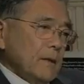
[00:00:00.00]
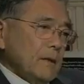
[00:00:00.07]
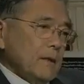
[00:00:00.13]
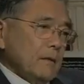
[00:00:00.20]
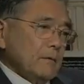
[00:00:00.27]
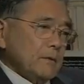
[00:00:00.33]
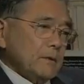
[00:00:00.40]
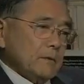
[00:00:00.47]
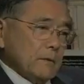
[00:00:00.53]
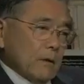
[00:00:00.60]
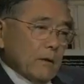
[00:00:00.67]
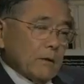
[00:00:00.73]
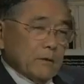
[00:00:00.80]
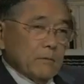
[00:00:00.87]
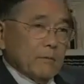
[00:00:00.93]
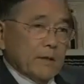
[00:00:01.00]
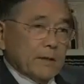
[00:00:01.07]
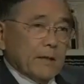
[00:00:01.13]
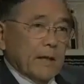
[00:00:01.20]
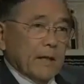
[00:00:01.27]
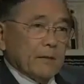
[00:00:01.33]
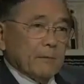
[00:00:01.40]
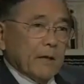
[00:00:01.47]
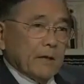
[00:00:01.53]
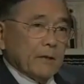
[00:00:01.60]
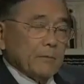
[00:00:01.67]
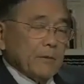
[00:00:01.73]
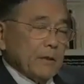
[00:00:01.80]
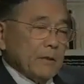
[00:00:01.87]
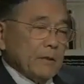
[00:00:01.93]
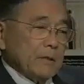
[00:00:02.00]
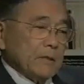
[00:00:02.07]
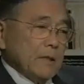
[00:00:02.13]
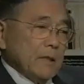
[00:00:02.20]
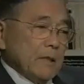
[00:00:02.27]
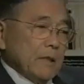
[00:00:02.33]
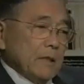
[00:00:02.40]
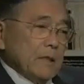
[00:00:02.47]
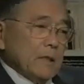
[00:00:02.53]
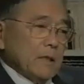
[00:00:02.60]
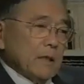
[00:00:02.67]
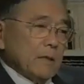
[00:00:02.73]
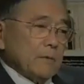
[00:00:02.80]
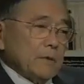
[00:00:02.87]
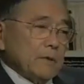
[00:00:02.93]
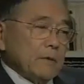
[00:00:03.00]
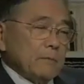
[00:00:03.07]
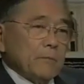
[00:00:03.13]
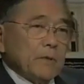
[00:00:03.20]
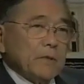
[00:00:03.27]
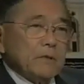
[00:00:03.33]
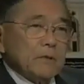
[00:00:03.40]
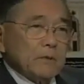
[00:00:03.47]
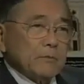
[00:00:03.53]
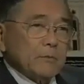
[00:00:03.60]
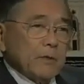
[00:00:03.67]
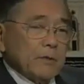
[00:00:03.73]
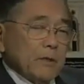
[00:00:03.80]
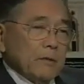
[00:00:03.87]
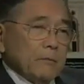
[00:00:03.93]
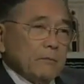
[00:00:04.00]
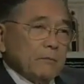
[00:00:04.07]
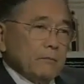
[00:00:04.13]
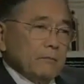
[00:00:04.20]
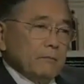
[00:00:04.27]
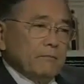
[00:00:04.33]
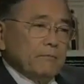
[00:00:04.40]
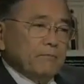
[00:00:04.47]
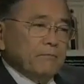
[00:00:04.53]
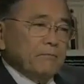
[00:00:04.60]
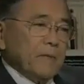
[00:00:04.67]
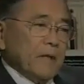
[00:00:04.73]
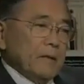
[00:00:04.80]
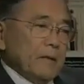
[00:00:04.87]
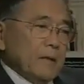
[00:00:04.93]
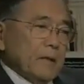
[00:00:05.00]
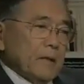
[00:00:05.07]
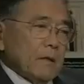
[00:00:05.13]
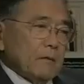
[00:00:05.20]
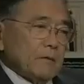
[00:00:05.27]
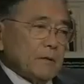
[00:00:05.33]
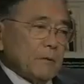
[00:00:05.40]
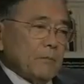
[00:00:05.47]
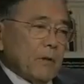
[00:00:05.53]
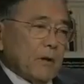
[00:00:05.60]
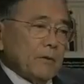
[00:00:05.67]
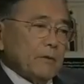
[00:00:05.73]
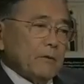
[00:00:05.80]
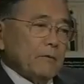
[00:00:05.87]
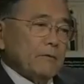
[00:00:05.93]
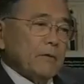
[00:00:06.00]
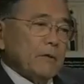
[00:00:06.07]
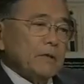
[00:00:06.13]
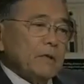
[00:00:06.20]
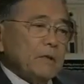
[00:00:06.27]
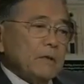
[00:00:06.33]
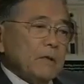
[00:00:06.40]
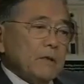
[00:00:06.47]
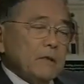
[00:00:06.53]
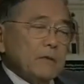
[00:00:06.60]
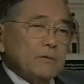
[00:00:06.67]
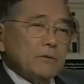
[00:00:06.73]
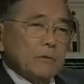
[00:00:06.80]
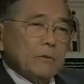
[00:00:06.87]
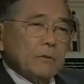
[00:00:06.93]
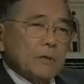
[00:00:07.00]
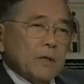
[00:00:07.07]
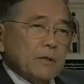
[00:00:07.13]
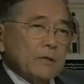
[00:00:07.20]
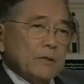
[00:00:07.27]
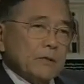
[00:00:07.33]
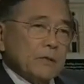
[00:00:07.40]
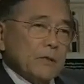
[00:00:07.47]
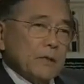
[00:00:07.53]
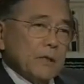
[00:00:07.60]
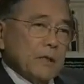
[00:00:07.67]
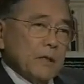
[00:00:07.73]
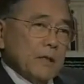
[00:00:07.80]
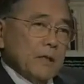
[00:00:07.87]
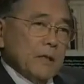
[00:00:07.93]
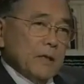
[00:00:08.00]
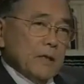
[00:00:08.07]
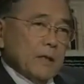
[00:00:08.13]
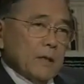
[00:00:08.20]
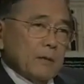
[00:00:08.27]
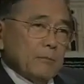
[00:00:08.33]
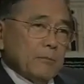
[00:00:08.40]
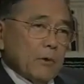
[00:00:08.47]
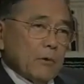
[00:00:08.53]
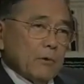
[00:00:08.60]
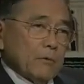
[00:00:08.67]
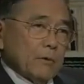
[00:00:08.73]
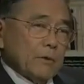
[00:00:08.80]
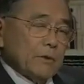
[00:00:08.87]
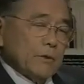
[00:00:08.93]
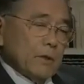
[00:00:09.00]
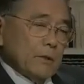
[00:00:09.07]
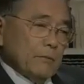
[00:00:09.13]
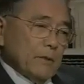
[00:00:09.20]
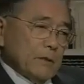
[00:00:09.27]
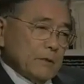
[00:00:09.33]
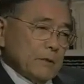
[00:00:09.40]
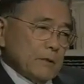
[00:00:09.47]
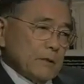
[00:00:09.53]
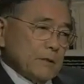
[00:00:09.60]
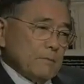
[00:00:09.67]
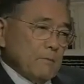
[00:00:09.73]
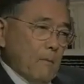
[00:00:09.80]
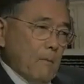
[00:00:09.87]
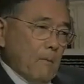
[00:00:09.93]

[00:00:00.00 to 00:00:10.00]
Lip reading: and I was talking to my dad about it because I was in business with him. I was a partner of his in the insurance agency and brokerage business.